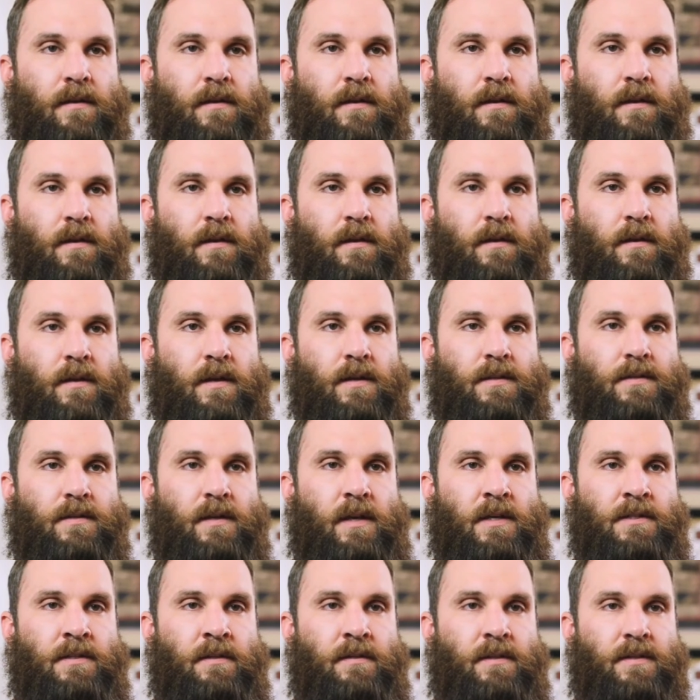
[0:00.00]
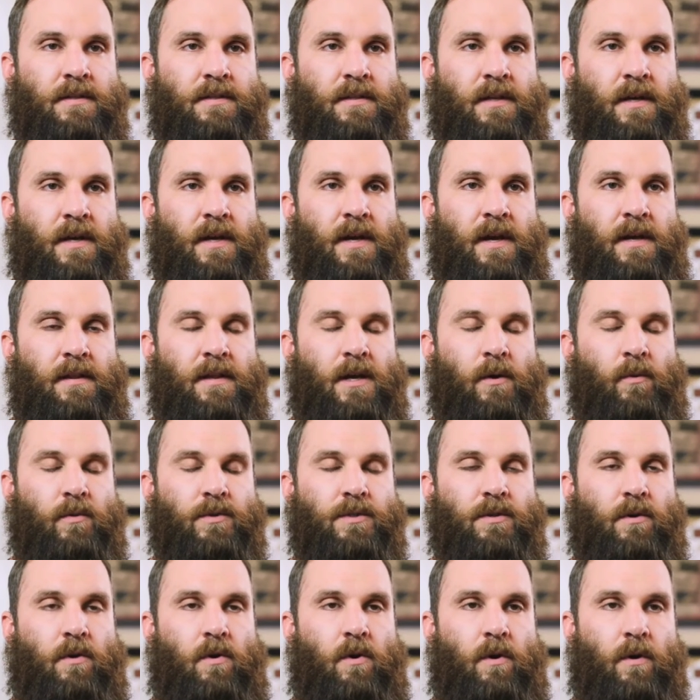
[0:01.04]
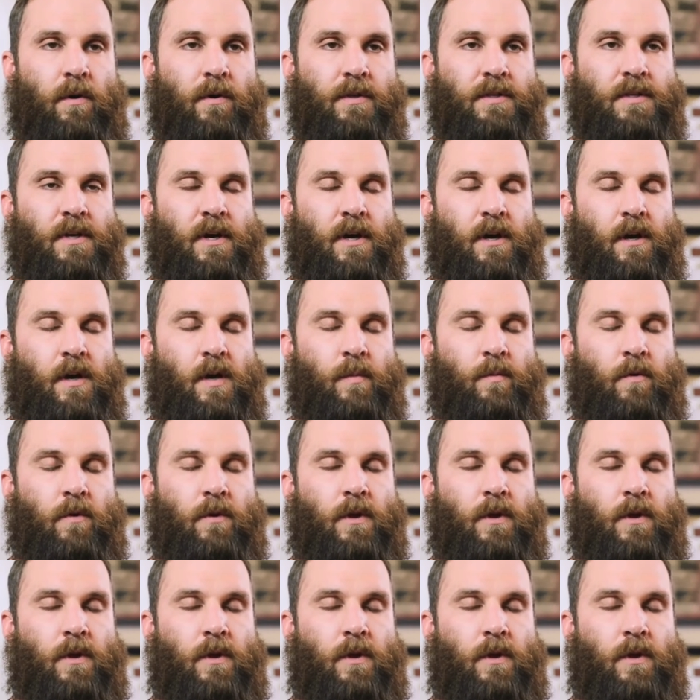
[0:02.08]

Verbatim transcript: it's easy to say, hey, that was a hard time,